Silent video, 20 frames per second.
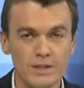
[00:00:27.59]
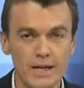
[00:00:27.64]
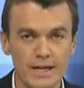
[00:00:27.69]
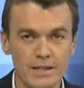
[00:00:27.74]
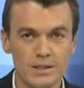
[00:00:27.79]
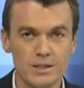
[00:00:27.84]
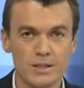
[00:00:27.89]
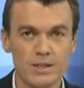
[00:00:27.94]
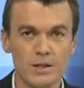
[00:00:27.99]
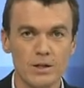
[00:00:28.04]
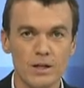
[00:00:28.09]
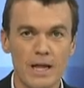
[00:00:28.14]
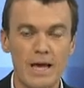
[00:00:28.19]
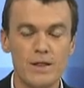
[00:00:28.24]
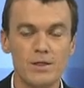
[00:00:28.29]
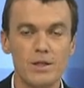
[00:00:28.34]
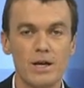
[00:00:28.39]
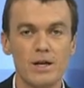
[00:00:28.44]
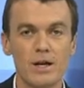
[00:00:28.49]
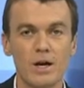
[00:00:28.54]
debt deal
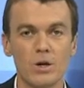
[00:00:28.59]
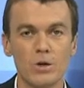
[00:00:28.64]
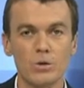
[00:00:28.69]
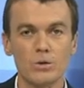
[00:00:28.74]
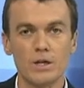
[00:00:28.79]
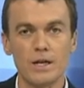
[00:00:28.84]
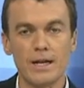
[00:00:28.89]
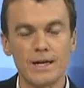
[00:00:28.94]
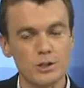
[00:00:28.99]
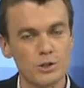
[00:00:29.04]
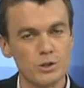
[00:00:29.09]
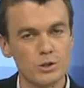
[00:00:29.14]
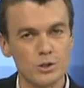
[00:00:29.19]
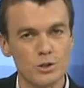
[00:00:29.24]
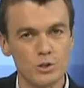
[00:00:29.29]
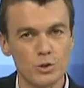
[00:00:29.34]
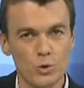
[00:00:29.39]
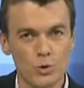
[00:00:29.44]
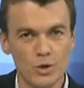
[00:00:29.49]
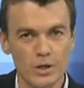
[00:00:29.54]
and then hold elections
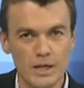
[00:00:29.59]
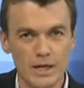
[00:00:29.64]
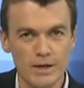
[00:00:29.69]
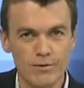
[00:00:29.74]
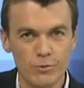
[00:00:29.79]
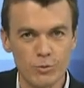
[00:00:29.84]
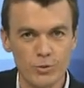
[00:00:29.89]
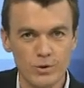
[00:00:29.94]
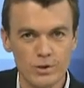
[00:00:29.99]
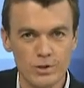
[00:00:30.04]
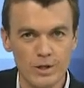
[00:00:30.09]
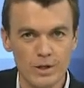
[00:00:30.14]
shortly afterwards.